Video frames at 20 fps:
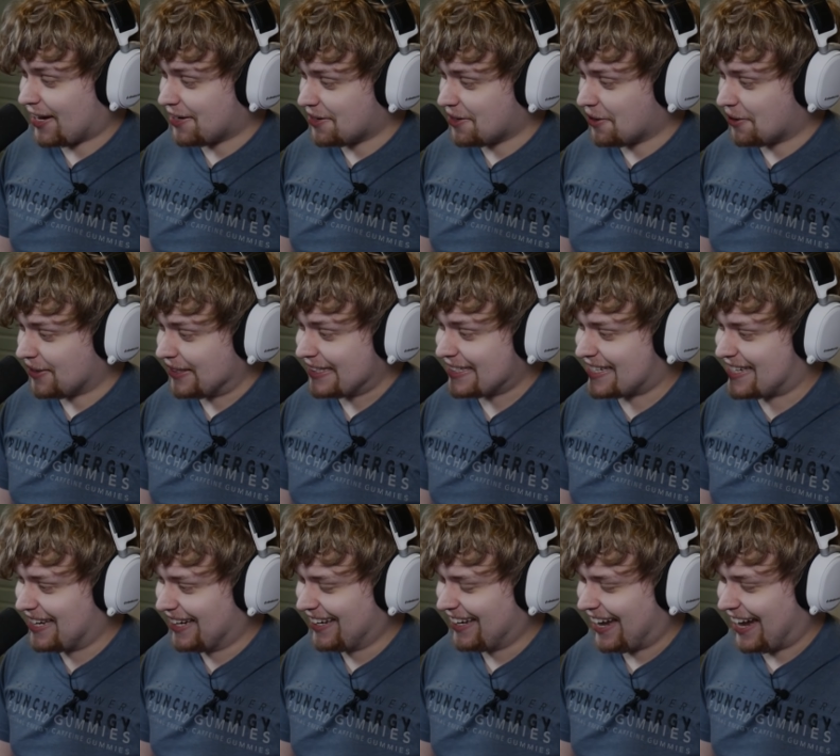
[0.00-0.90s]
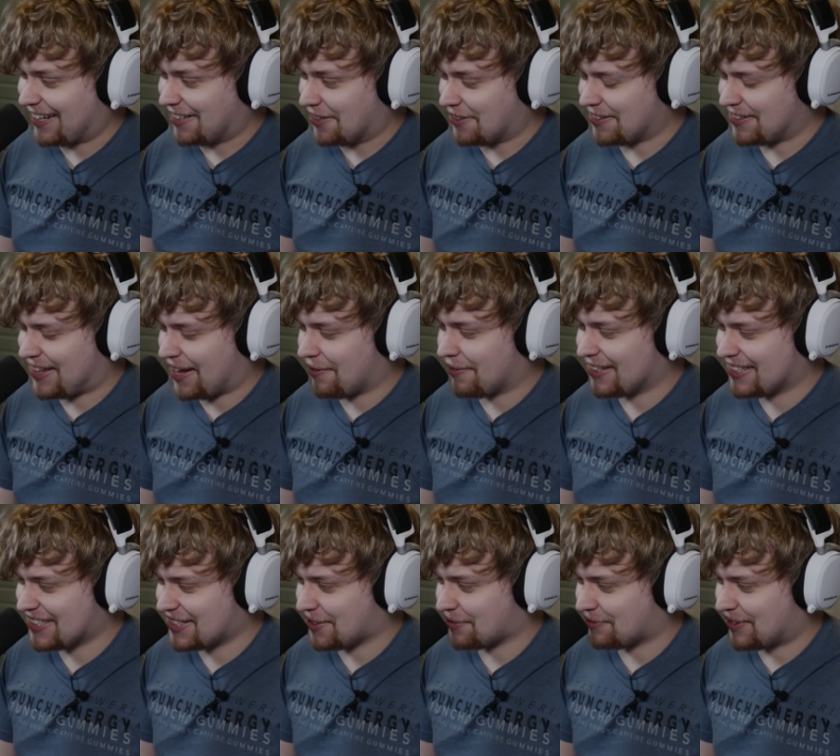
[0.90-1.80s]
that noise. I know that that
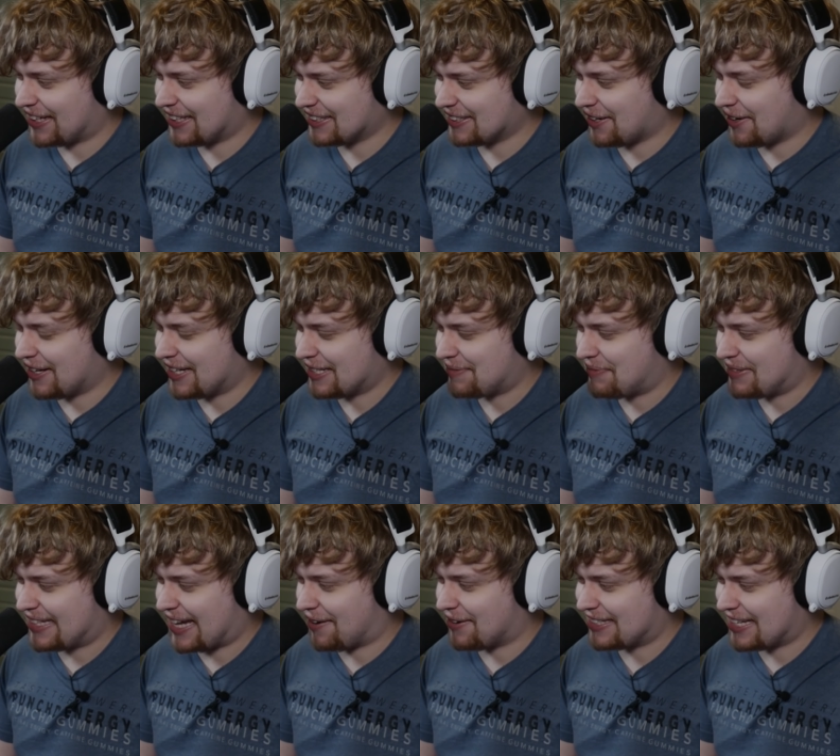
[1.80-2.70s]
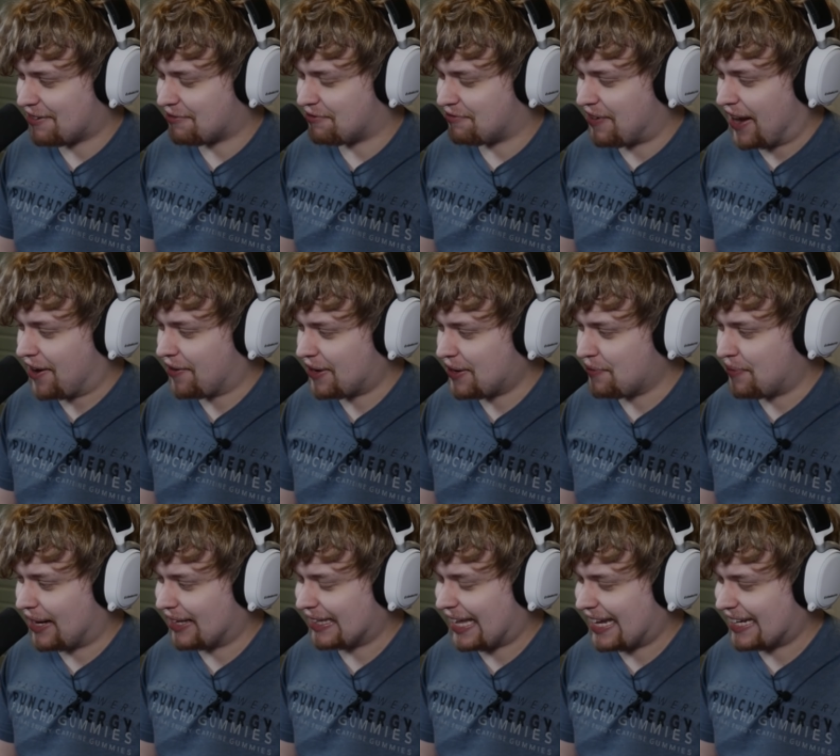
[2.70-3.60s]
wasn't the real noise, but that was a very
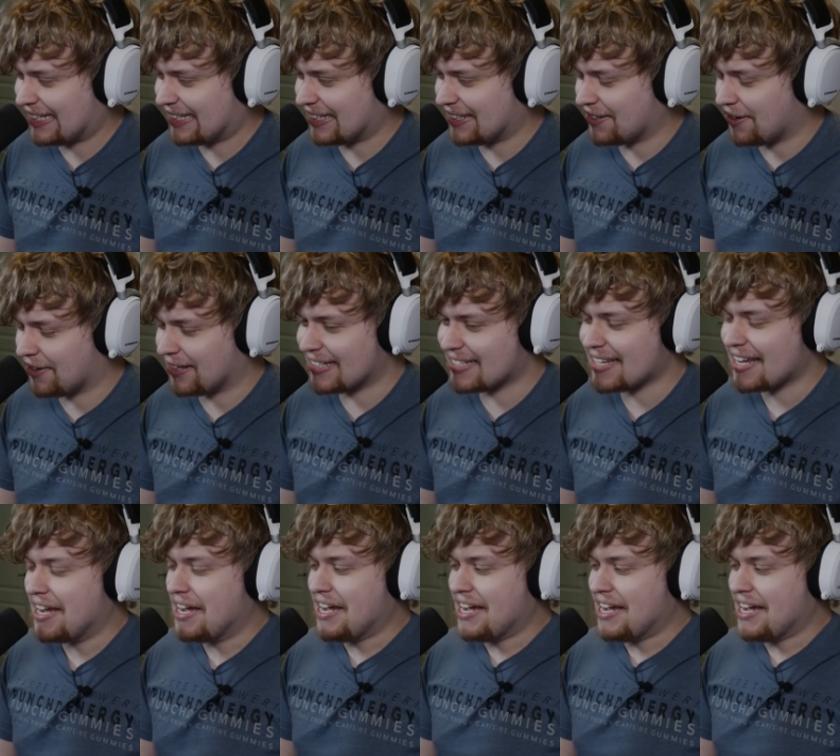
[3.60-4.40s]
well edited noise.